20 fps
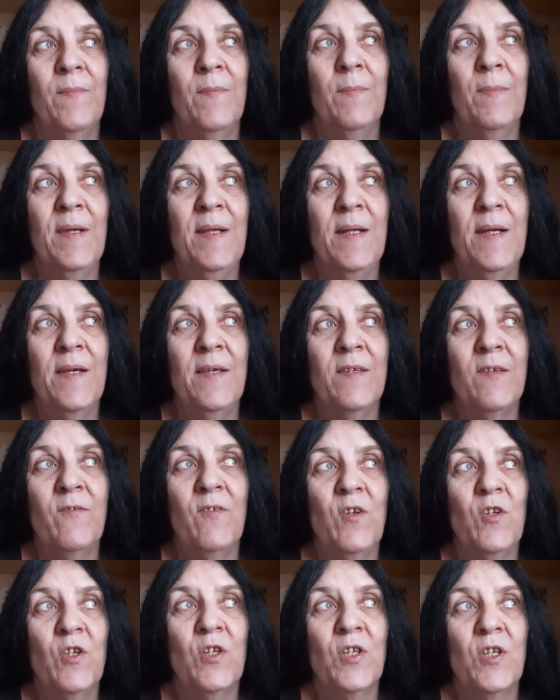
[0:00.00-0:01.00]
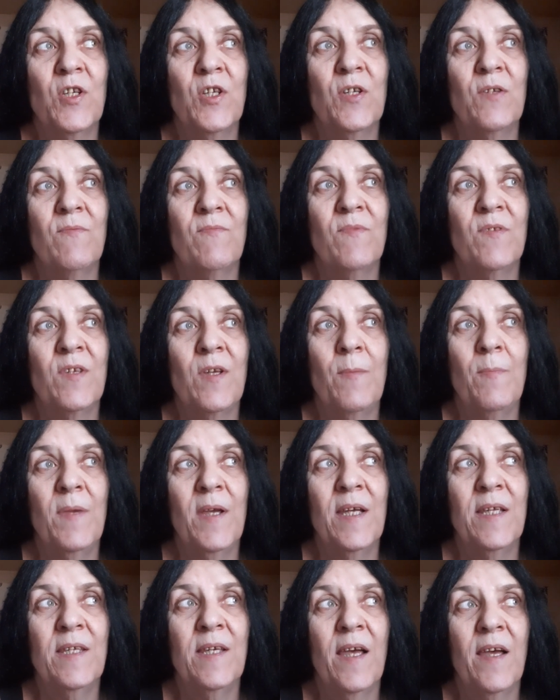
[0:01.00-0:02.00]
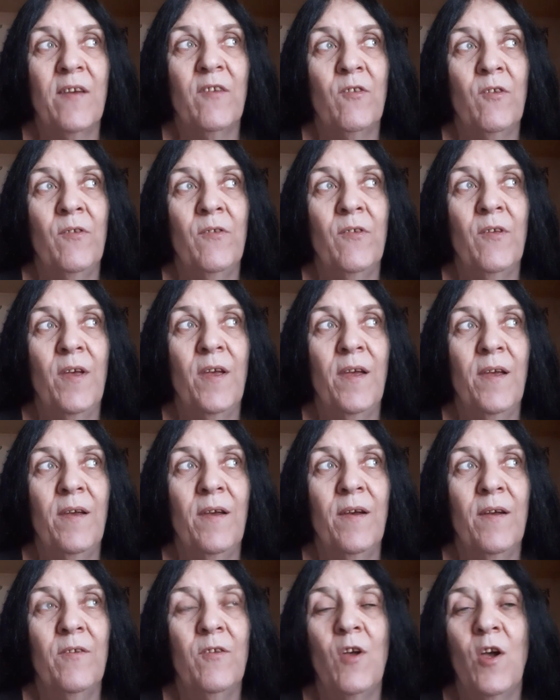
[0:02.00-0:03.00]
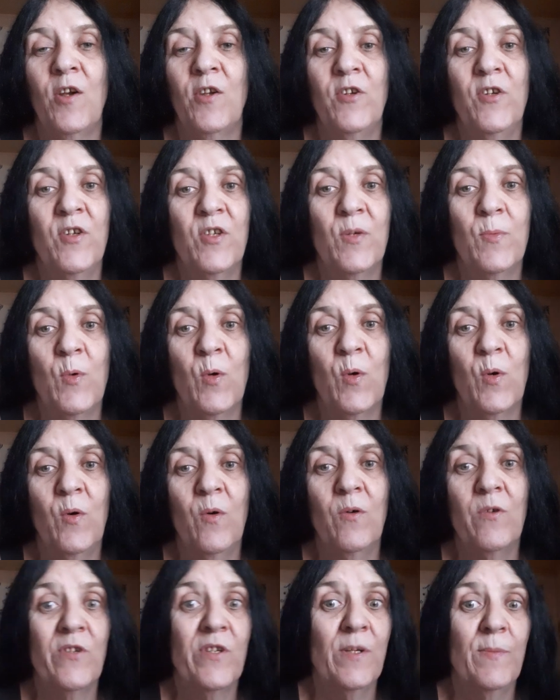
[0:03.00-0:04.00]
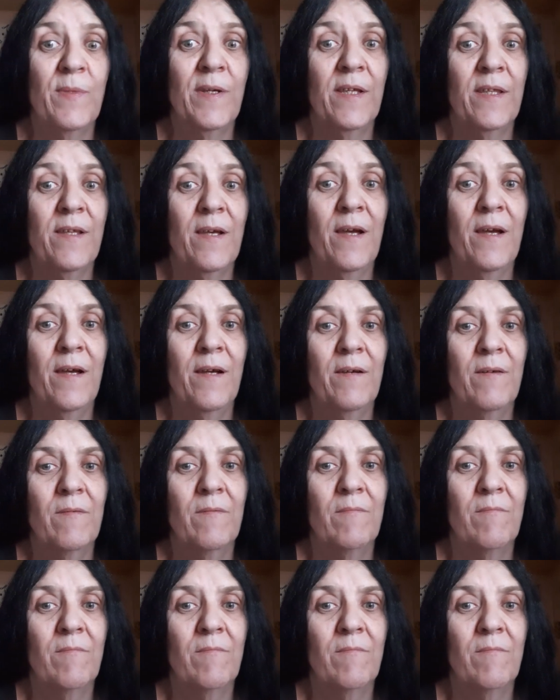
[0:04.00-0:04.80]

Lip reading: Be nice if he just send me a text and say, I'll talk to you tomorrow or something like that.